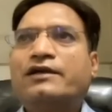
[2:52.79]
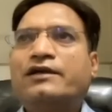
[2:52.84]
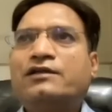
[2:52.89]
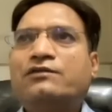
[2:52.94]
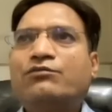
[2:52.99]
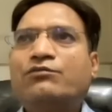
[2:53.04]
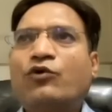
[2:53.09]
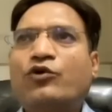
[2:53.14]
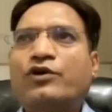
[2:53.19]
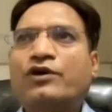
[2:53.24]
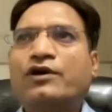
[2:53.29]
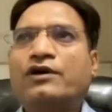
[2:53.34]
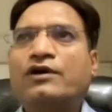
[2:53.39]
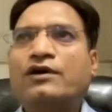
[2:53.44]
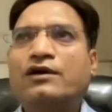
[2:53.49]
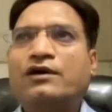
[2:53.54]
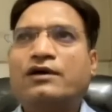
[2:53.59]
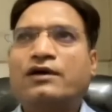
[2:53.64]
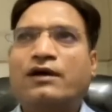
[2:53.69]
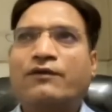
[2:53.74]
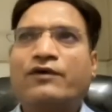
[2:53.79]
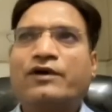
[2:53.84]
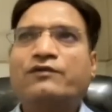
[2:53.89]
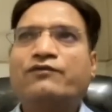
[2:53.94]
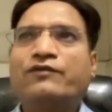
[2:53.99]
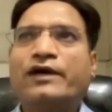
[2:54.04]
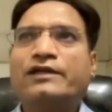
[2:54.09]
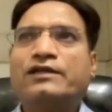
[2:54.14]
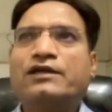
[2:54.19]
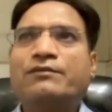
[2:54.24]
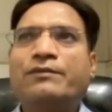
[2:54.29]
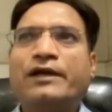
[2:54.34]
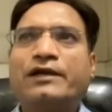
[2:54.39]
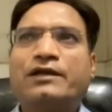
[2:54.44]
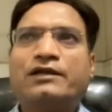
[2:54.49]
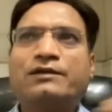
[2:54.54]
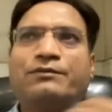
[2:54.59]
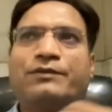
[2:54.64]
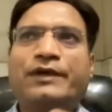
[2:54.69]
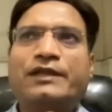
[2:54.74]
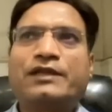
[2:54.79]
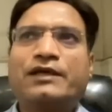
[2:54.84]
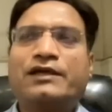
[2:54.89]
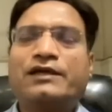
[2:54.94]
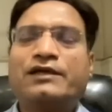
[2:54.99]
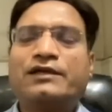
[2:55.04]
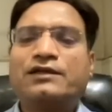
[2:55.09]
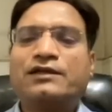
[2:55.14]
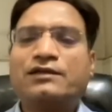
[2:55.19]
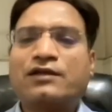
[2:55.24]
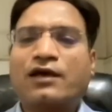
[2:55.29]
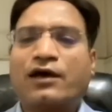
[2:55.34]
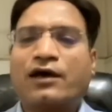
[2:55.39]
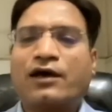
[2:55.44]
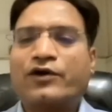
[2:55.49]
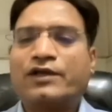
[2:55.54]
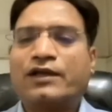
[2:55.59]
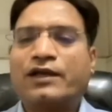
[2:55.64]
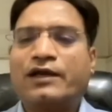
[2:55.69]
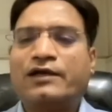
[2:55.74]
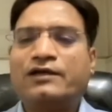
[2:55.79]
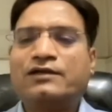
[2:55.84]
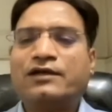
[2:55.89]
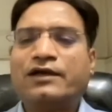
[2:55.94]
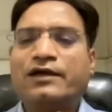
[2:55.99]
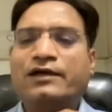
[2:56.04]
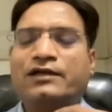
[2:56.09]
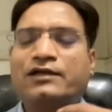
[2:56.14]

It is uh, governed by the whether, whether it is the thyroid gland.